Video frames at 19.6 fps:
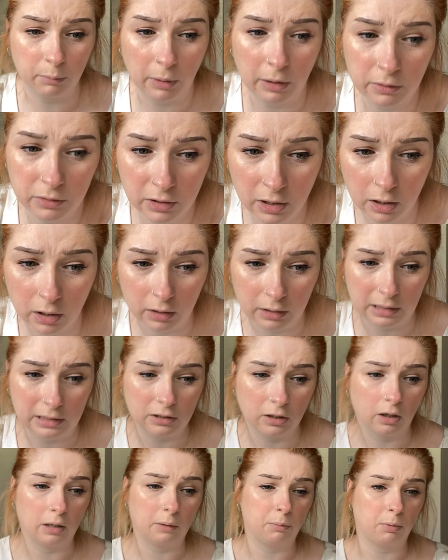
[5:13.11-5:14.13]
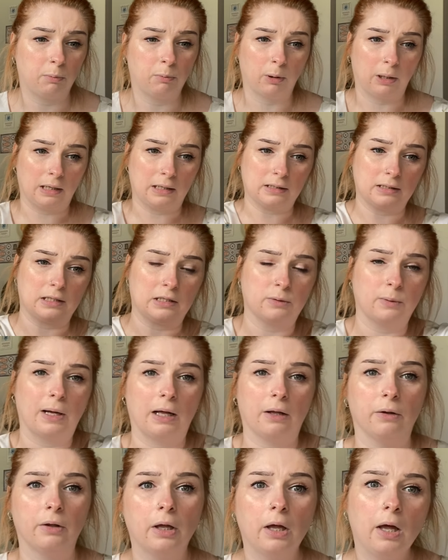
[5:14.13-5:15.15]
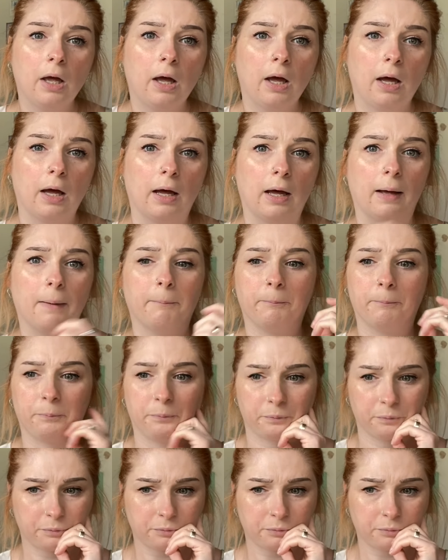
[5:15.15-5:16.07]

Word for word: postcardy type prints as well um,